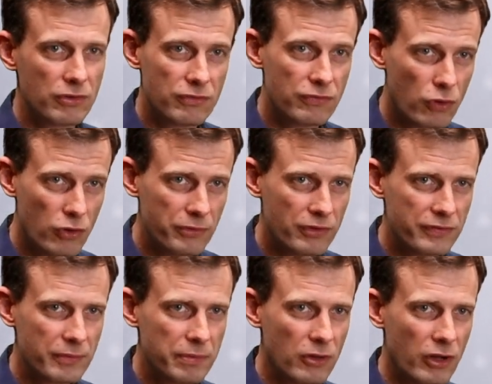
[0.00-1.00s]
forms of
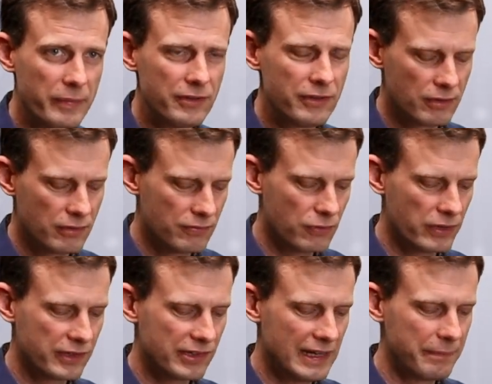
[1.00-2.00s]
deployment. For
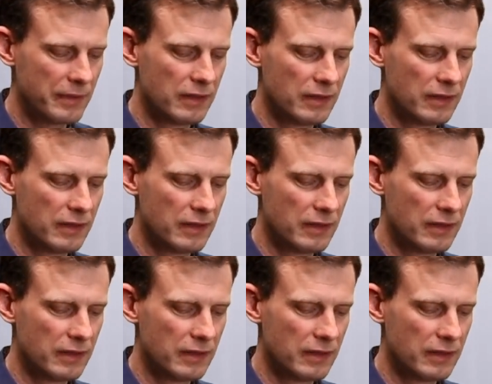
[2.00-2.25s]
example,